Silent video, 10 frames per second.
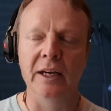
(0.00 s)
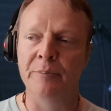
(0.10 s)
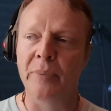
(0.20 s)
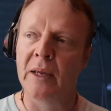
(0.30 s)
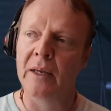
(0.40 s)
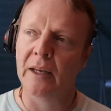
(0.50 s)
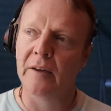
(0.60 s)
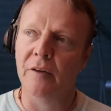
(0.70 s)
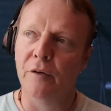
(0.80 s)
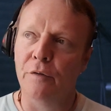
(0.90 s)
Um,
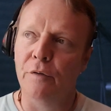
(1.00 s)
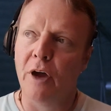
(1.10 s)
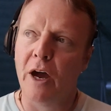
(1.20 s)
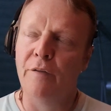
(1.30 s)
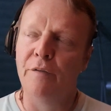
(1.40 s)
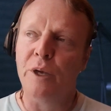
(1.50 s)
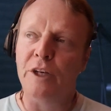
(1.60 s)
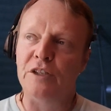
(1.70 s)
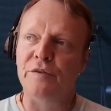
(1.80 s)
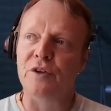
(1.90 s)
I've
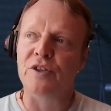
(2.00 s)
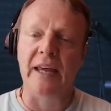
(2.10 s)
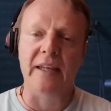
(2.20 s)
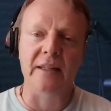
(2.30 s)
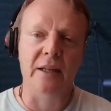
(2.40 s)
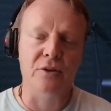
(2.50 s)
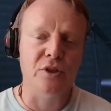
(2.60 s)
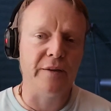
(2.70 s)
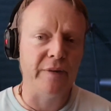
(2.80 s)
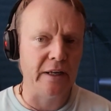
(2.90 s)
witnessed firsthand those
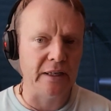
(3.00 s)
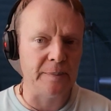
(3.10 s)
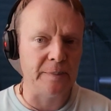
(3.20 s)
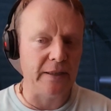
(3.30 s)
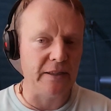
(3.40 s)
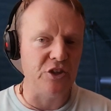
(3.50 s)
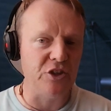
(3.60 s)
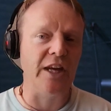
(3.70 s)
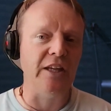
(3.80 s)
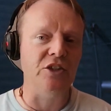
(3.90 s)
kind of unexpected
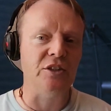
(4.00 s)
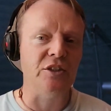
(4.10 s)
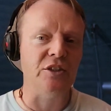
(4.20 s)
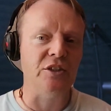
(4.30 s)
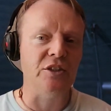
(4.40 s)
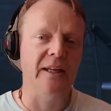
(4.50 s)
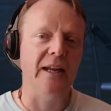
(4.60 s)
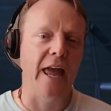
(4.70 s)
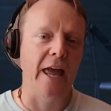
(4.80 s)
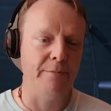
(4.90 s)
changes that can
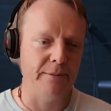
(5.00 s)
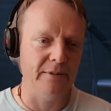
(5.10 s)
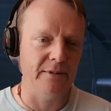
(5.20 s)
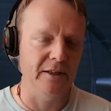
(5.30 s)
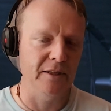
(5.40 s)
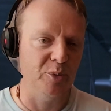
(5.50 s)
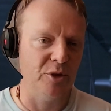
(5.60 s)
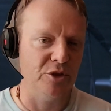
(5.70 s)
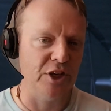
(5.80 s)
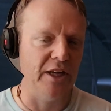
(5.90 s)
happen in a
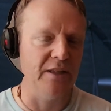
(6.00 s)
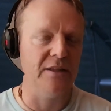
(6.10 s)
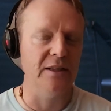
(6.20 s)
project.